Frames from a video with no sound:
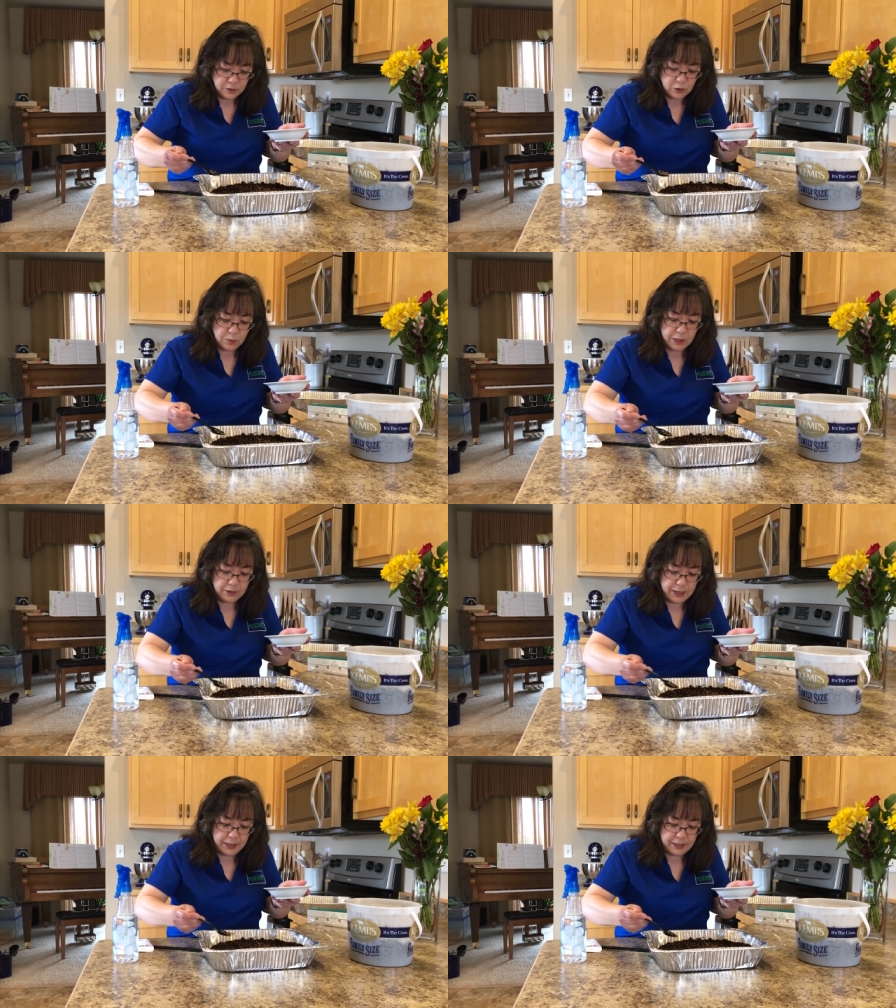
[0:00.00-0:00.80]
So
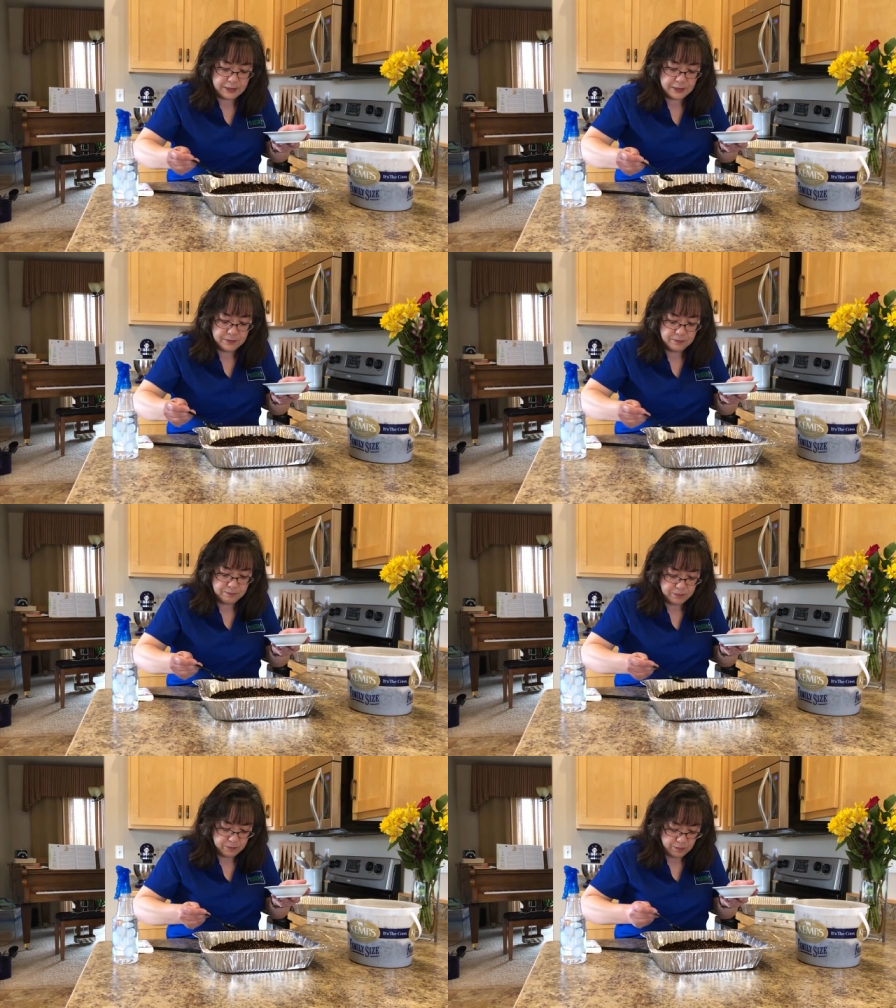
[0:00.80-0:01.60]
about eight,
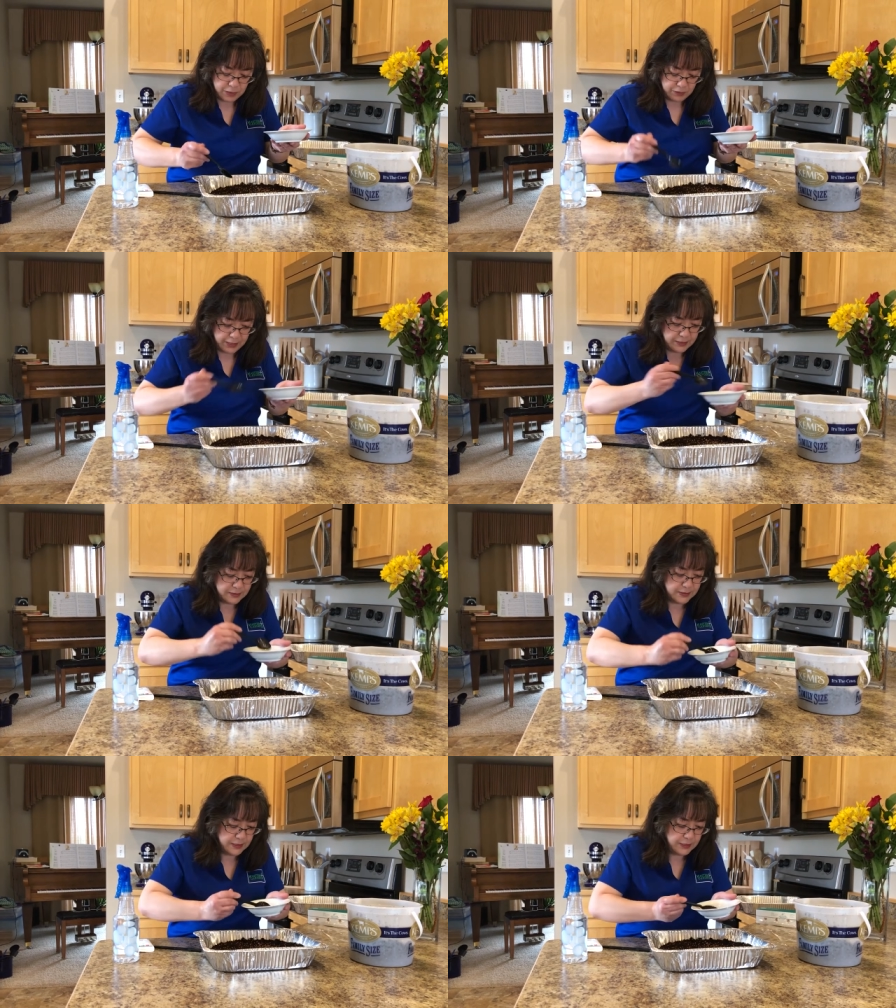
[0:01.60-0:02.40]
about
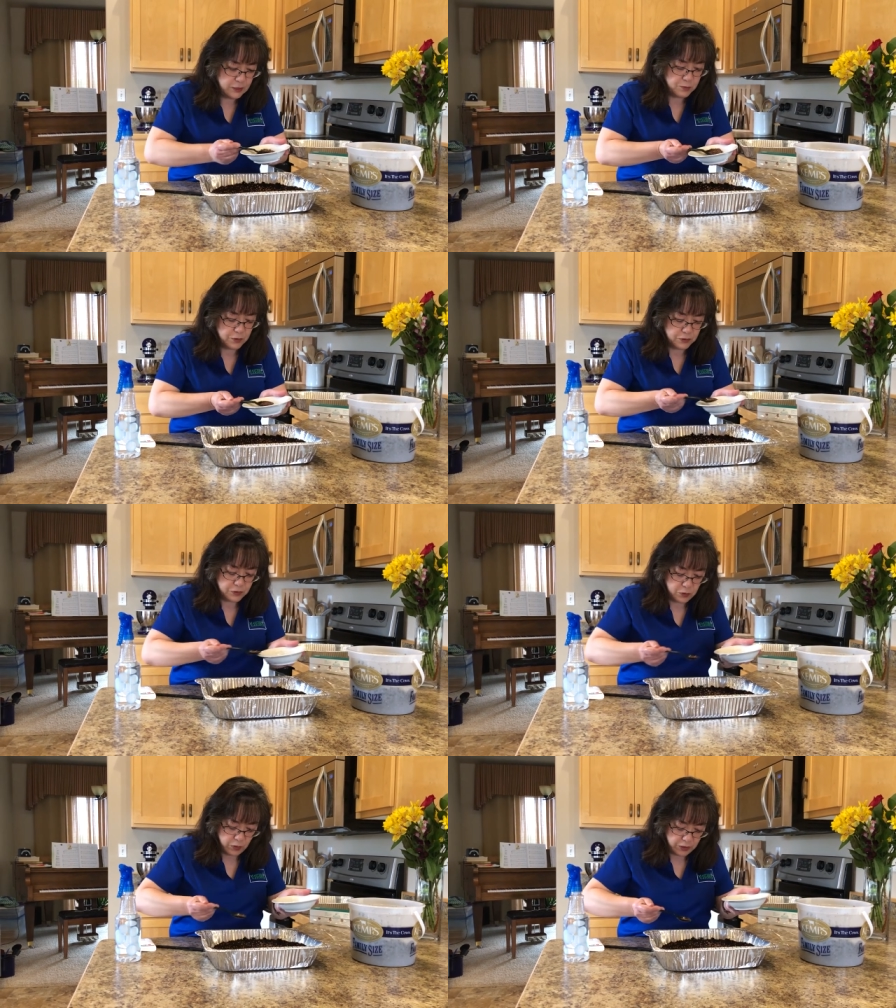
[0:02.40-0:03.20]
eight seeds per
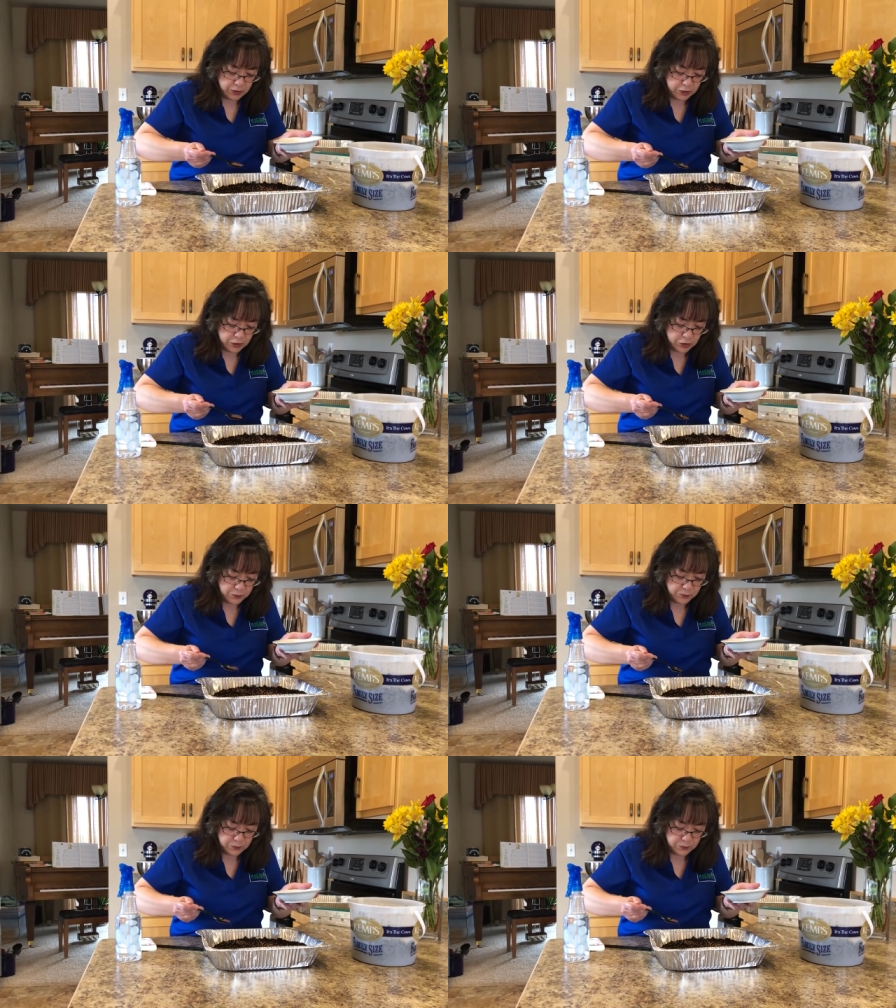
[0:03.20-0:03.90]
square inch.